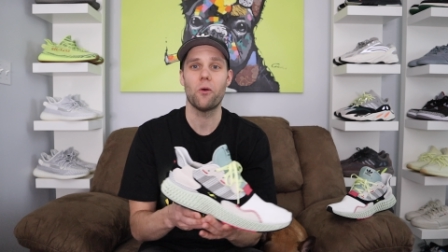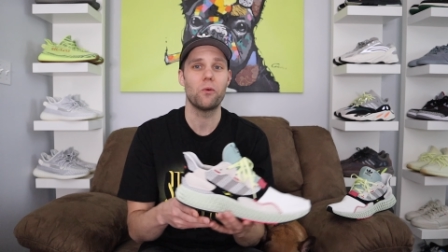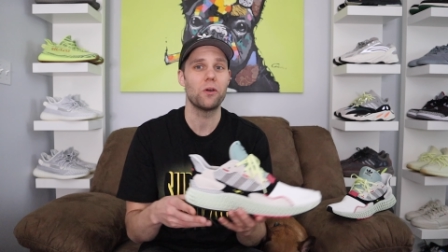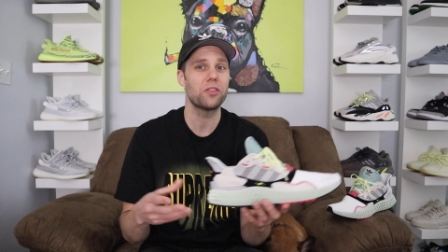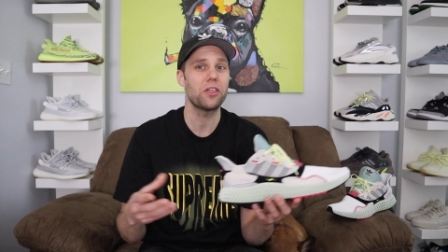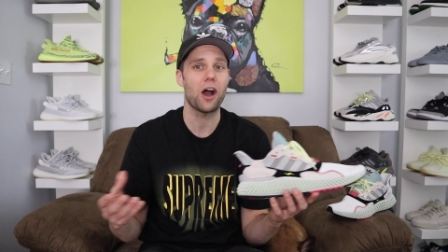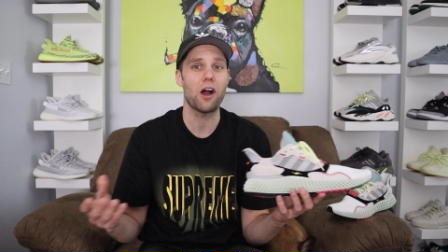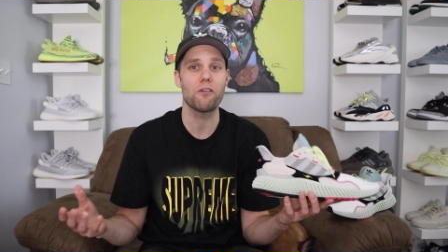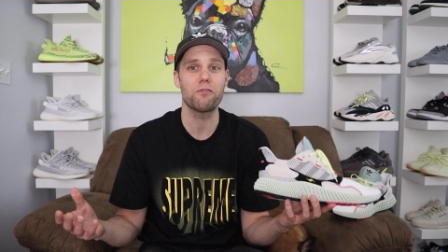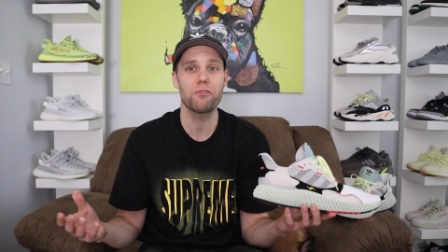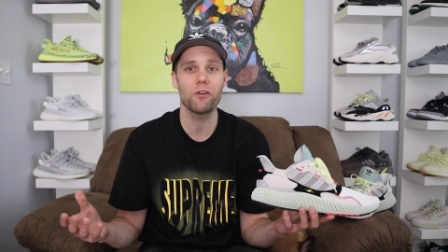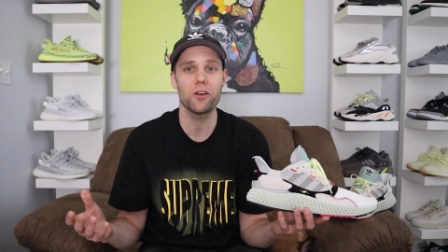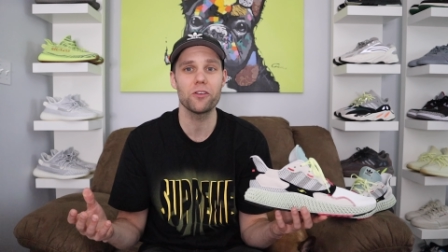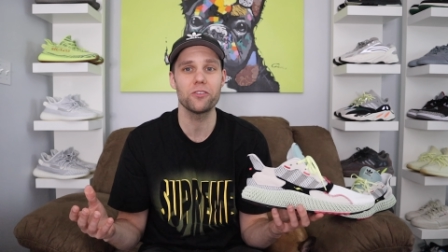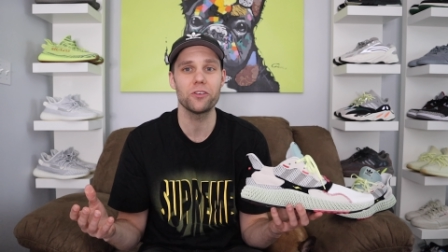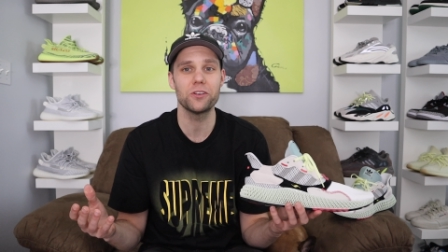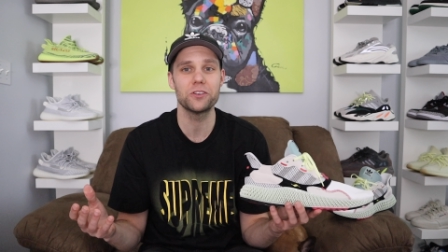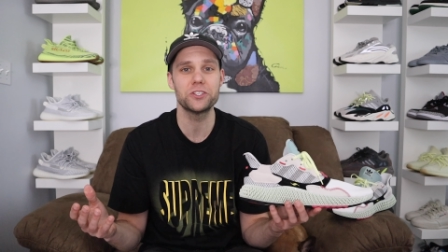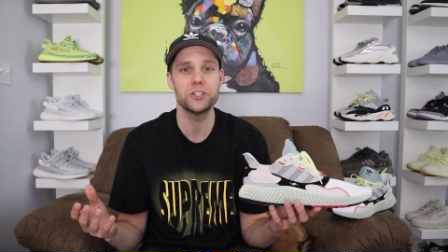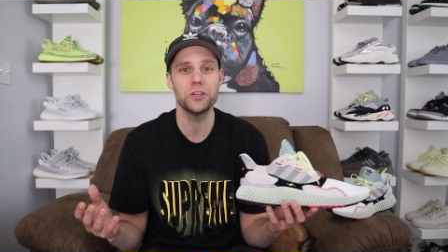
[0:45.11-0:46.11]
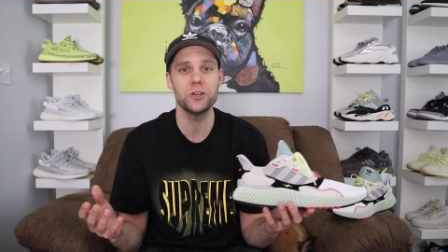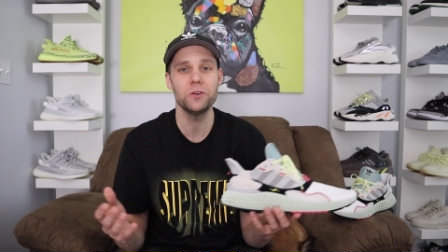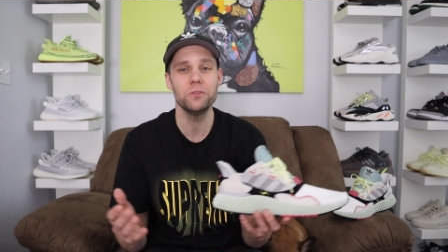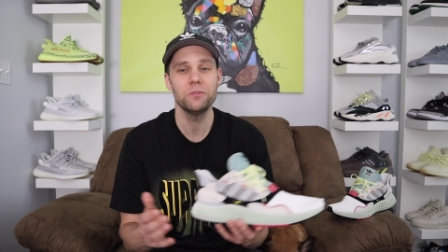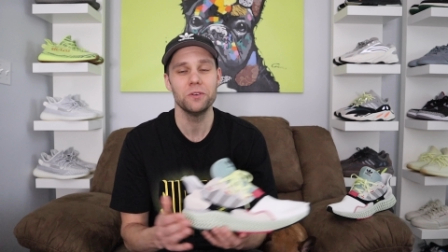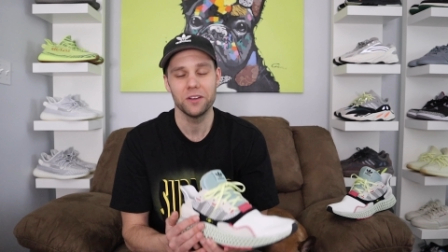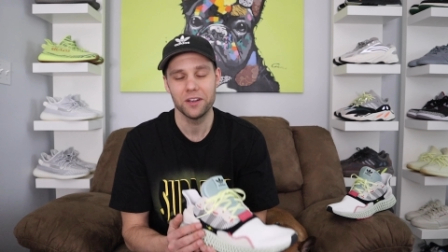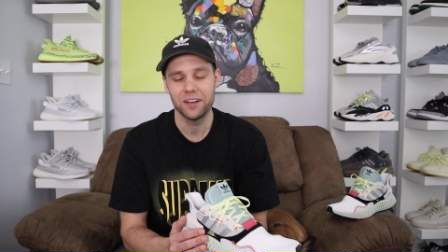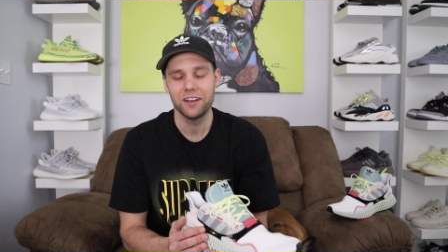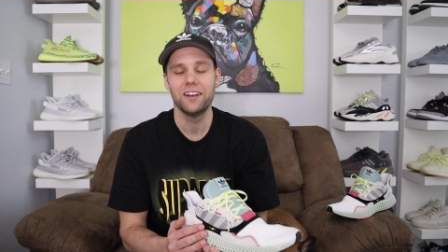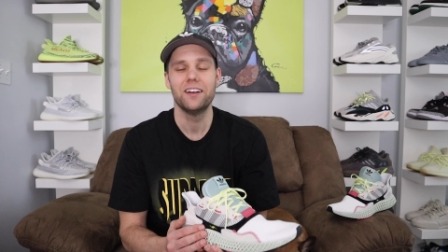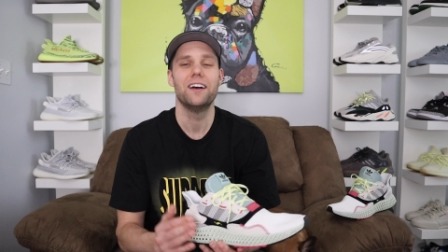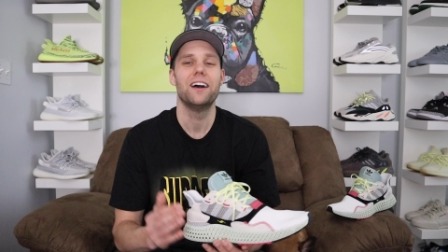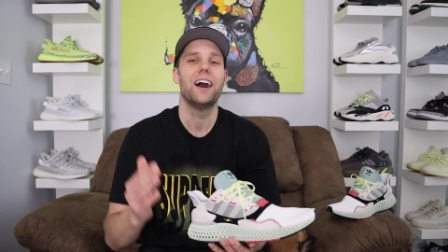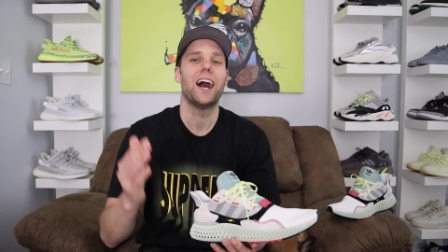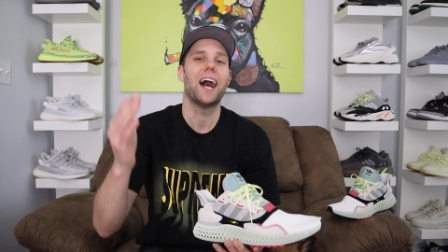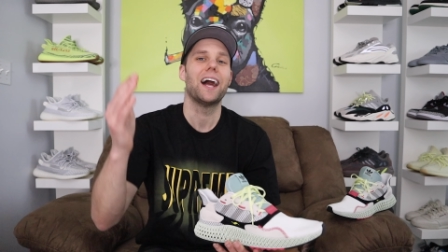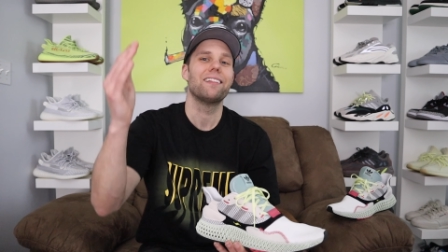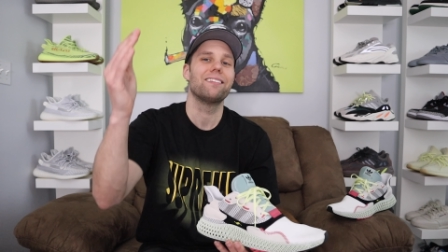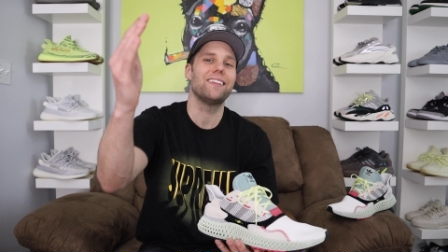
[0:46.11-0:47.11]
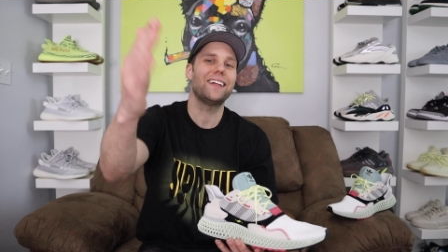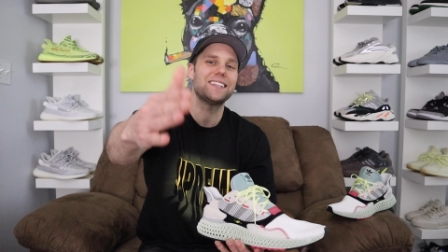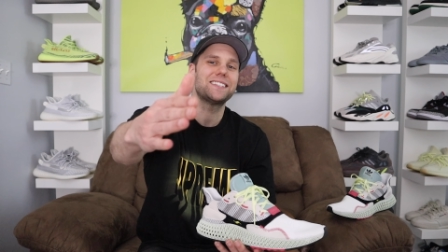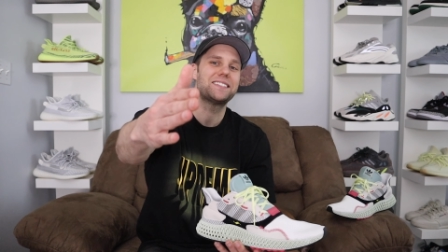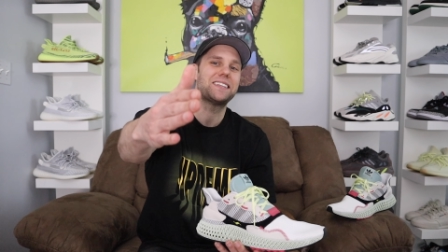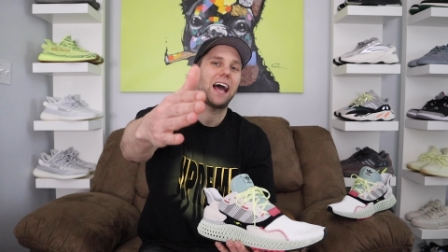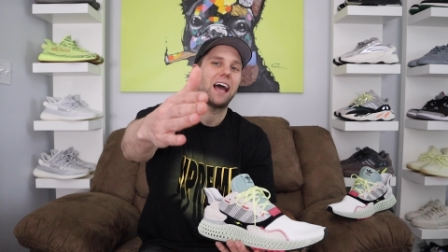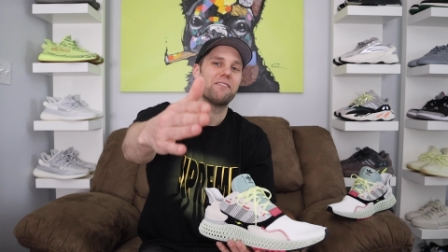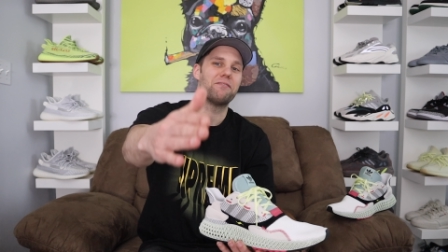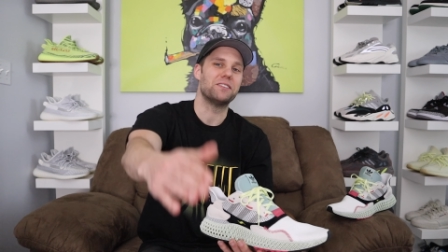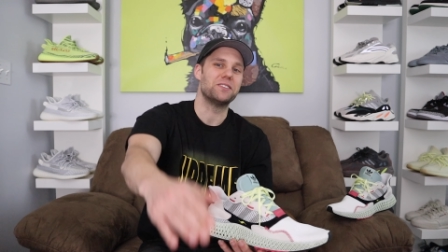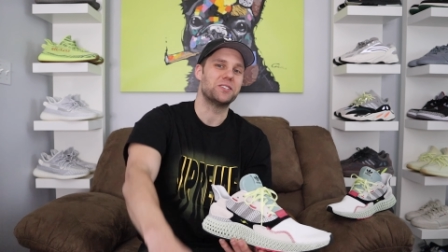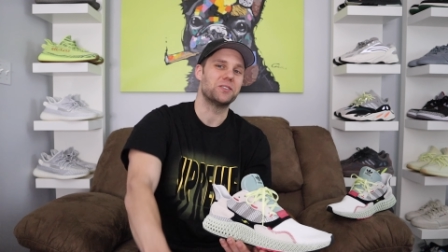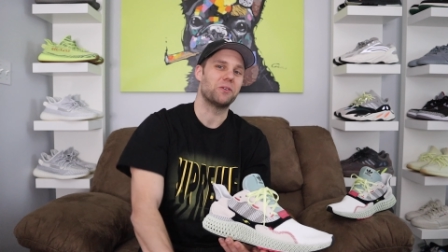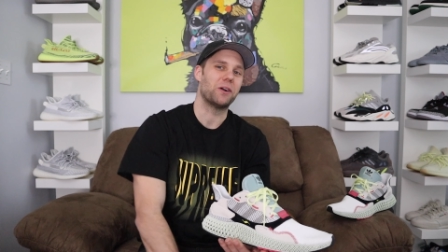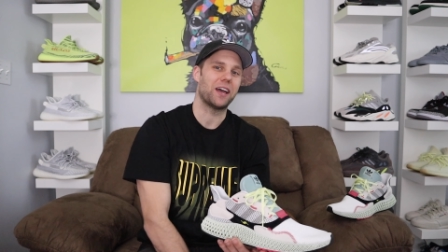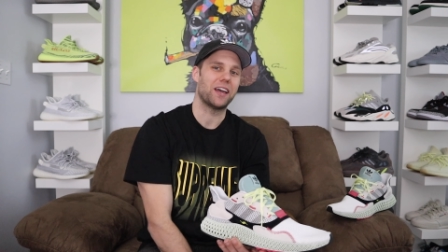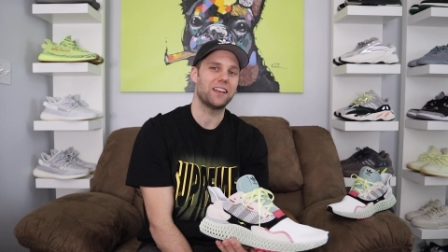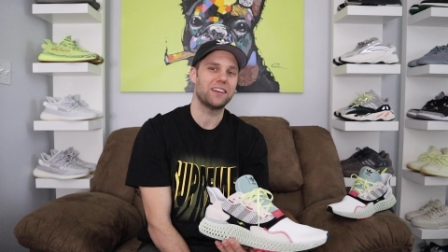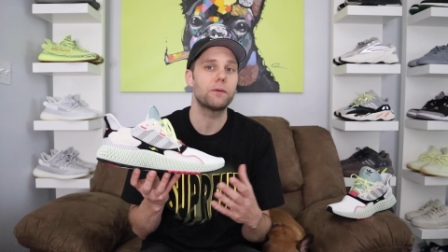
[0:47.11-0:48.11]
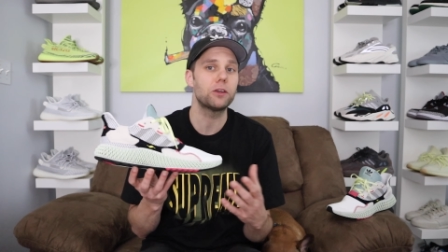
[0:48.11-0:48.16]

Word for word: without further ado, let's dive into it.